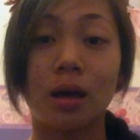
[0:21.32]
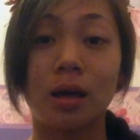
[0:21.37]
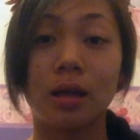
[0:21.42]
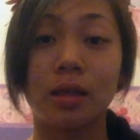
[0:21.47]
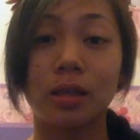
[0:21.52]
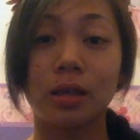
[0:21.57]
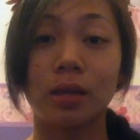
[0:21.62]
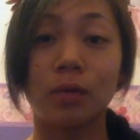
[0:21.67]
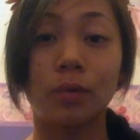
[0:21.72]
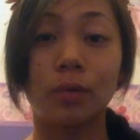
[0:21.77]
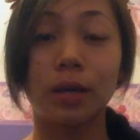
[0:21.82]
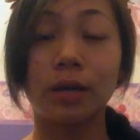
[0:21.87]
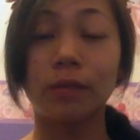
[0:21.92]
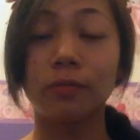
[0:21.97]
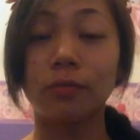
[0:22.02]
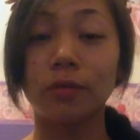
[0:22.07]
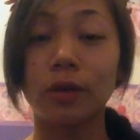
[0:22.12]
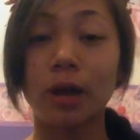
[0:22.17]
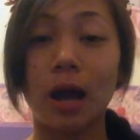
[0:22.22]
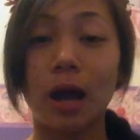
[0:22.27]
they wait
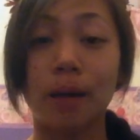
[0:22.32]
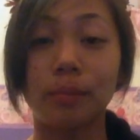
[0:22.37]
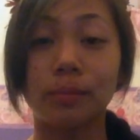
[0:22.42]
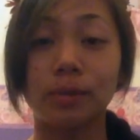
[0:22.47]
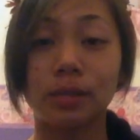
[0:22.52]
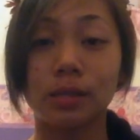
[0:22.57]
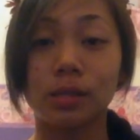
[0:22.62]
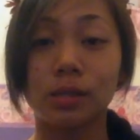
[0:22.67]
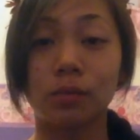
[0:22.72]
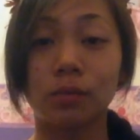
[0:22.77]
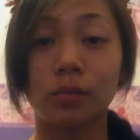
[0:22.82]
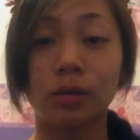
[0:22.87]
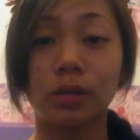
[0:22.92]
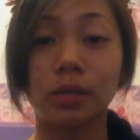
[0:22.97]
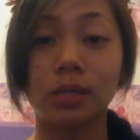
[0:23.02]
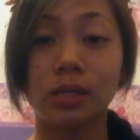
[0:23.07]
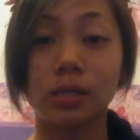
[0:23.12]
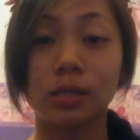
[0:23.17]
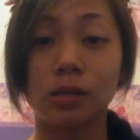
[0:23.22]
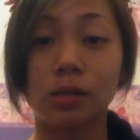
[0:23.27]
for Hamlet to run
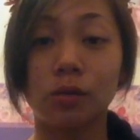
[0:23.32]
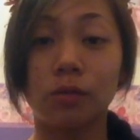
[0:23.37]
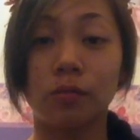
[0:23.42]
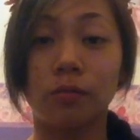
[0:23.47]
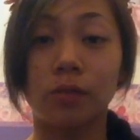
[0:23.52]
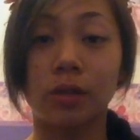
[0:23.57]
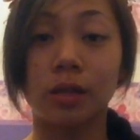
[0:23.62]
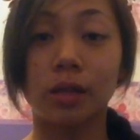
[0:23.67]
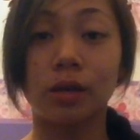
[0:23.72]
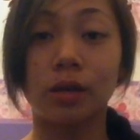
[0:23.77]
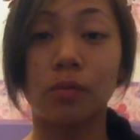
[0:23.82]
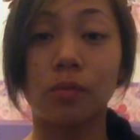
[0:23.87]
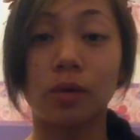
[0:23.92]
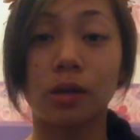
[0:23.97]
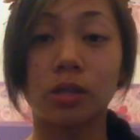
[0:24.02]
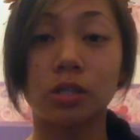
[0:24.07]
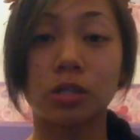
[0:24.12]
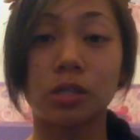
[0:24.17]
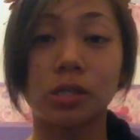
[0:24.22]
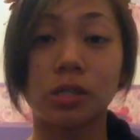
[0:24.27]
into Ophelia
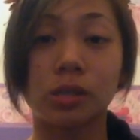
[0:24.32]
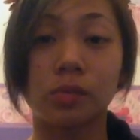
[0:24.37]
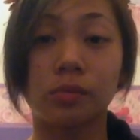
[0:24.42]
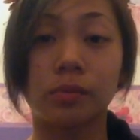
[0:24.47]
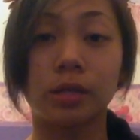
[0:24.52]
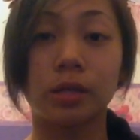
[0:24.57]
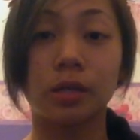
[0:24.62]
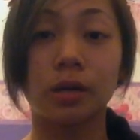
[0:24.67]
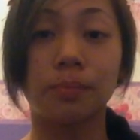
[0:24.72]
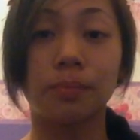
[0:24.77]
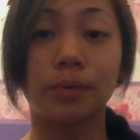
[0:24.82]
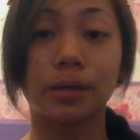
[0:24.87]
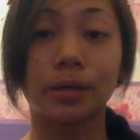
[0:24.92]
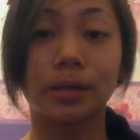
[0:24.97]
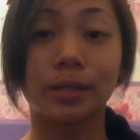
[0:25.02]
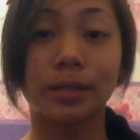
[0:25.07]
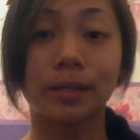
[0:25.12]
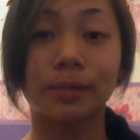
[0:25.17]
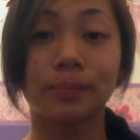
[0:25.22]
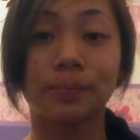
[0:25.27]
while she's reading a
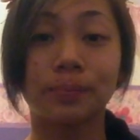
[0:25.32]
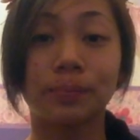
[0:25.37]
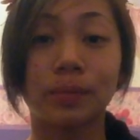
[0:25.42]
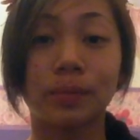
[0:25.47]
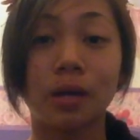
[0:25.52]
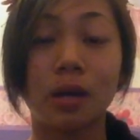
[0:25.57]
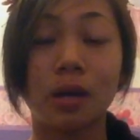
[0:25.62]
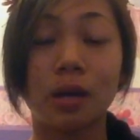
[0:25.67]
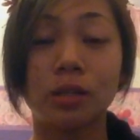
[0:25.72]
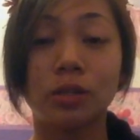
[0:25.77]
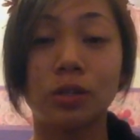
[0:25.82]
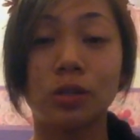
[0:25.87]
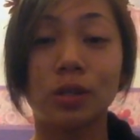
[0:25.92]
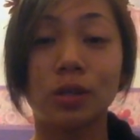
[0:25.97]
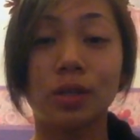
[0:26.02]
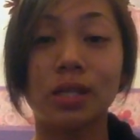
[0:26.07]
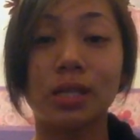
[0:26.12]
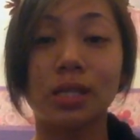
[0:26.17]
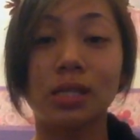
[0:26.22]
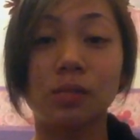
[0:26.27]
book.
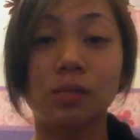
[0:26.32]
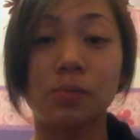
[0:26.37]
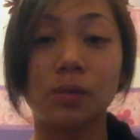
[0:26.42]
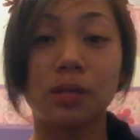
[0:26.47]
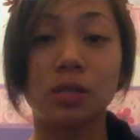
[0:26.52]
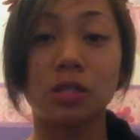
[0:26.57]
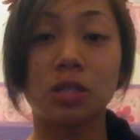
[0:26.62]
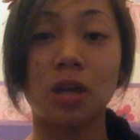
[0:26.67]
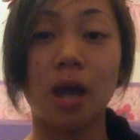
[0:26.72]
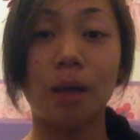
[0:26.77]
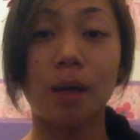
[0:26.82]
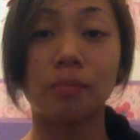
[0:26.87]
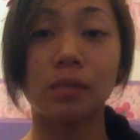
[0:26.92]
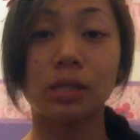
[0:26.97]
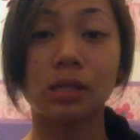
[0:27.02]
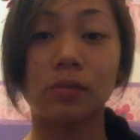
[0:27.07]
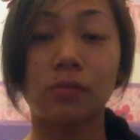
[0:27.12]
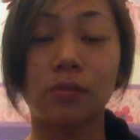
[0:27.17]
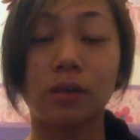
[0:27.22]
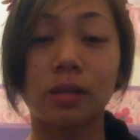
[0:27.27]
During the speech,
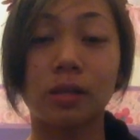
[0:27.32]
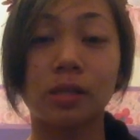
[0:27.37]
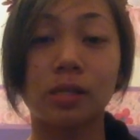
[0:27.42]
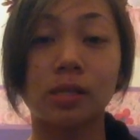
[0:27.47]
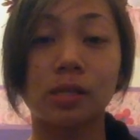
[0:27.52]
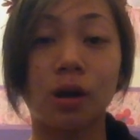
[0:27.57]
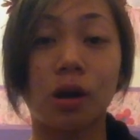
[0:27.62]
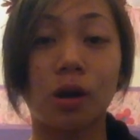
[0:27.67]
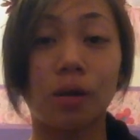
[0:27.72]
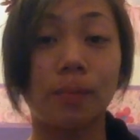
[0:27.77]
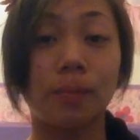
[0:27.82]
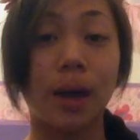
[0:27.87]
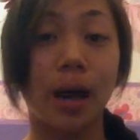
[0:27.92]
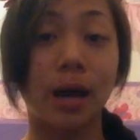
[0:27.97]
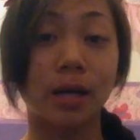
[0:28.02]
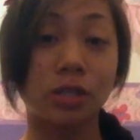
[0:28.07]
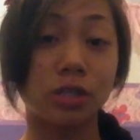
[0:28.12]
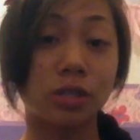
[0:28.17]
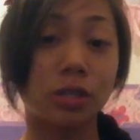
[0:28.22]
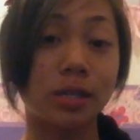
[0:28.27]
Hamlet's feelings are
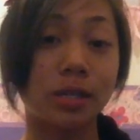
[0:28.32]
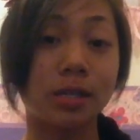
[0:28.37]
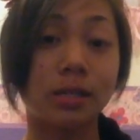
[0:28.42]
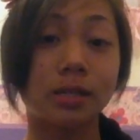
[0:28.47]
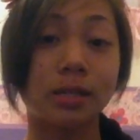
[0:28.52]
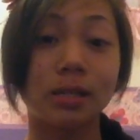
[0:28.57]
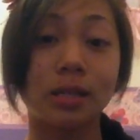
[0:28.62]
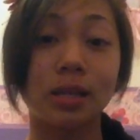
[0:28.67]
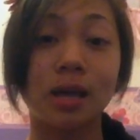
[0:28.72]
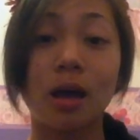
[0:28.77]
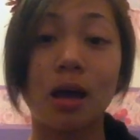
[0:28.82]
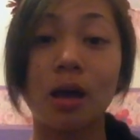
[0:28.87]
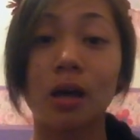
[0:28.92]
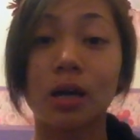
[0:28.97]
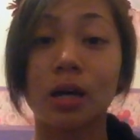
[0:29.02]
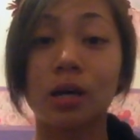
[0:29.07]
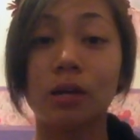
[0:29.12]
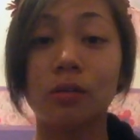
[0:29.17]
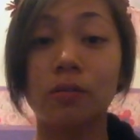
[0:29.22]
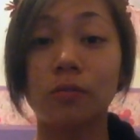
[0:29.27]
passionate,
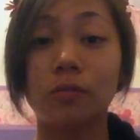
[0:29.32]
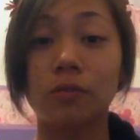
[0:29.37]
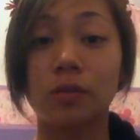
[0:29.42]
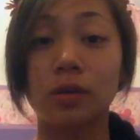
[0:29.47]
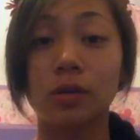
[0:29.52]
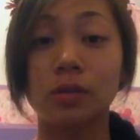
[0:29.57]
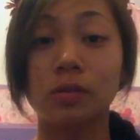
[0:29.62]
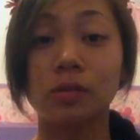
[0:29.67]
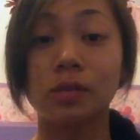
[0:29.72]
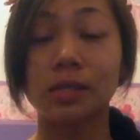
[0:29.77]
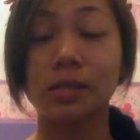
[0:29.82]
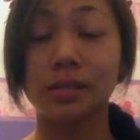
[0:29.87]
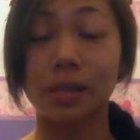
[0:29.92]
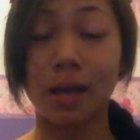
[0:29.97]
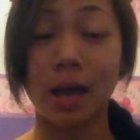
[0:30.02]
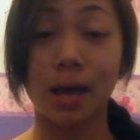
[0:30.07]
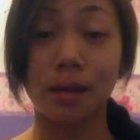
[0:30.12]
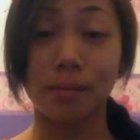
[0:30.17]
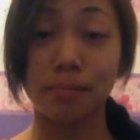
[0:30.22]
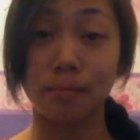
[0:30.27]
confused,
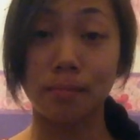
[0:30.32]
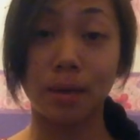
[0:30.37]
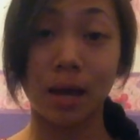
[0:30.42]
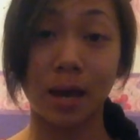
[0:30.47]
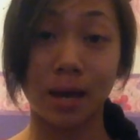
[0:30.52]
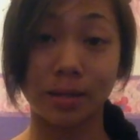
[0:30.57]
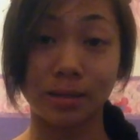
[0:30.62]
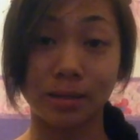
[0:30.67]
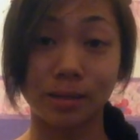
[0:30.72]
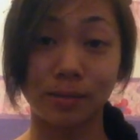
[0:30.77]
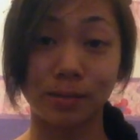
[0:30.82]
and mad.